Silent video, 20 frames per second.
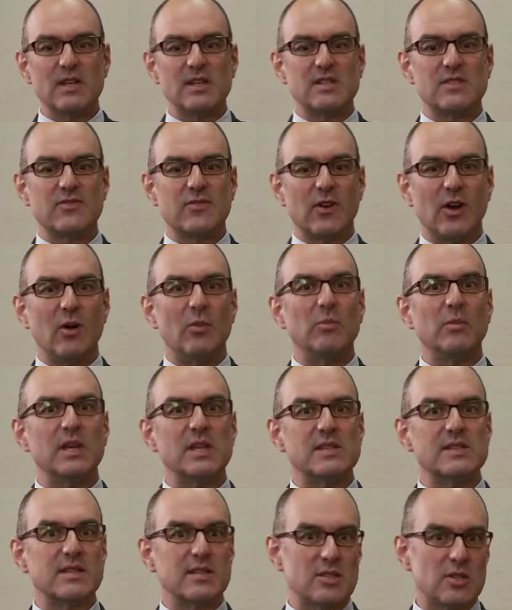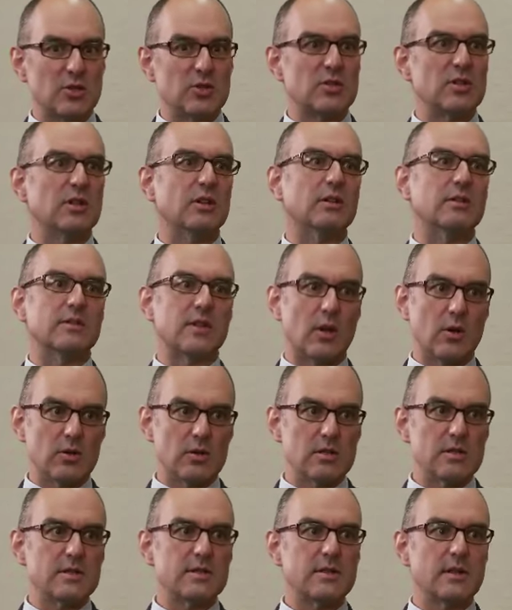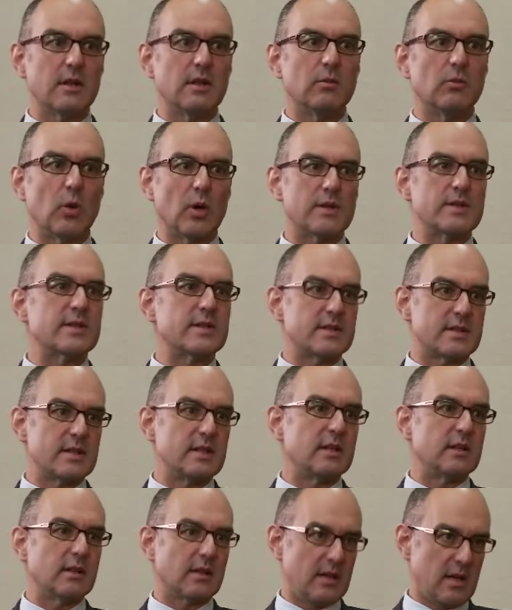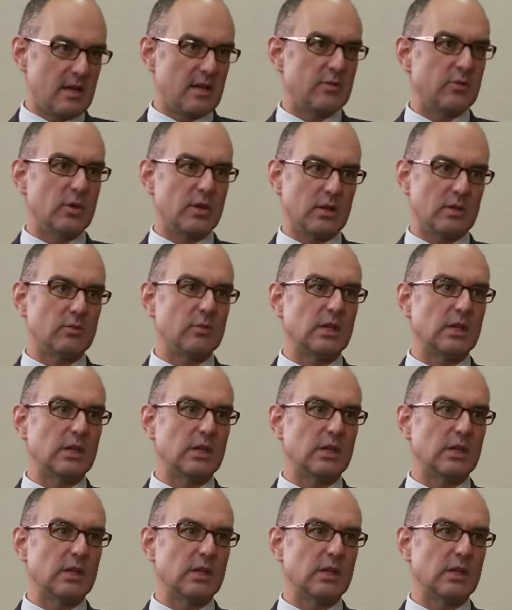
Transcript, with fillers: is from institutional donors that want to see the kind of work